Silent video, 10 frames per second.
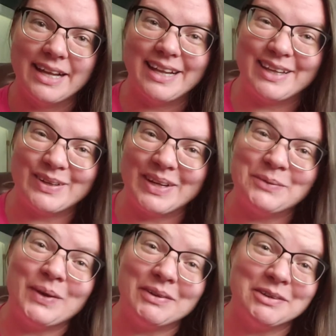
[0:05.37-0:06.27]
Hello
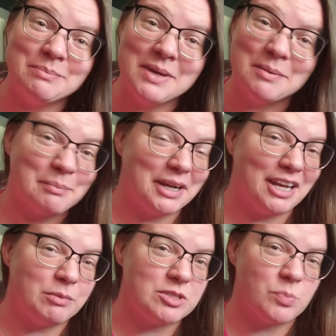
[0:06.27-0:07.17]
and welcome. My
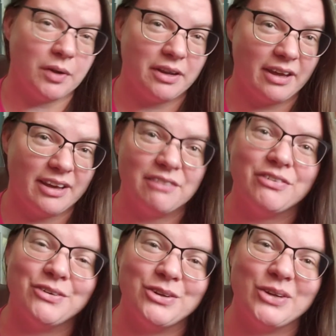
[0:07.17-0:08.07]
name is Brenda if
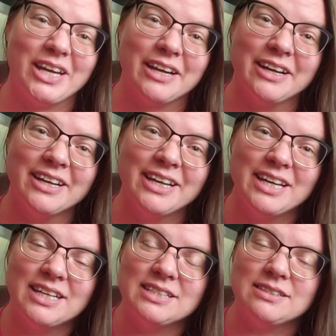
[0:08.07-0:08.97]
you're new here.
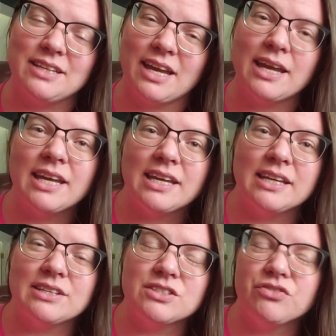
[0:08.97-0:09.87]
Today
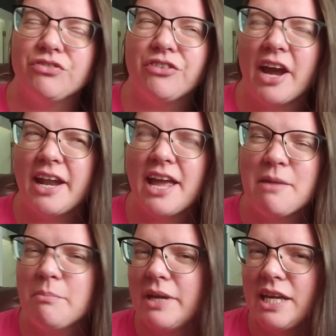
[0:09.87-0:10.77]
is Friday,
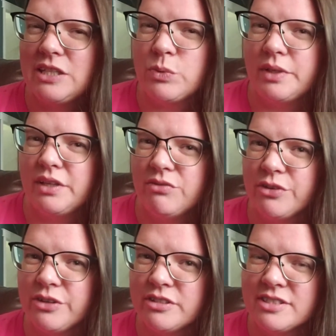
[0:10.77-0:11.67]
May
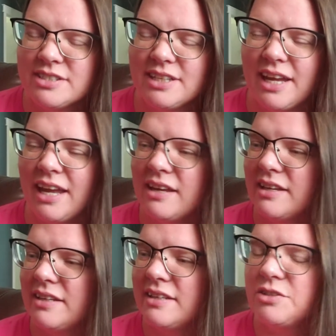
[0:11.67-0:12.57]
21st,
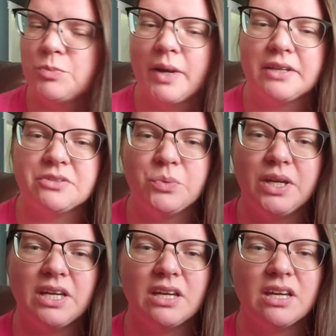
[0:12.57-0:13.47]
and this past
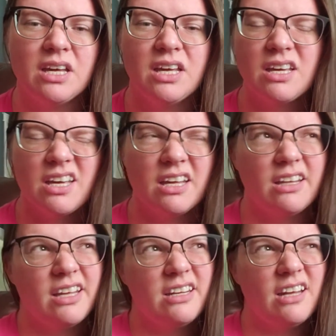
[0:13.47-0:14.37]
week,
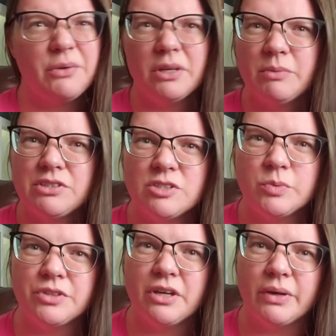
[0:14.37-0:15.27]
not really much has
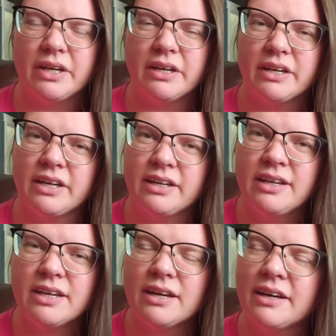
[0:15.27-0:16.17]
been going on.
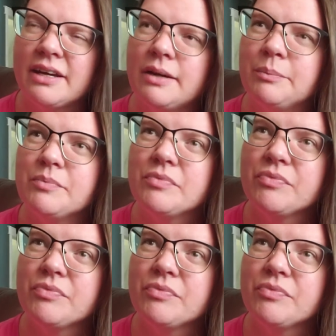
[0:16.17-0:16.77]
Um,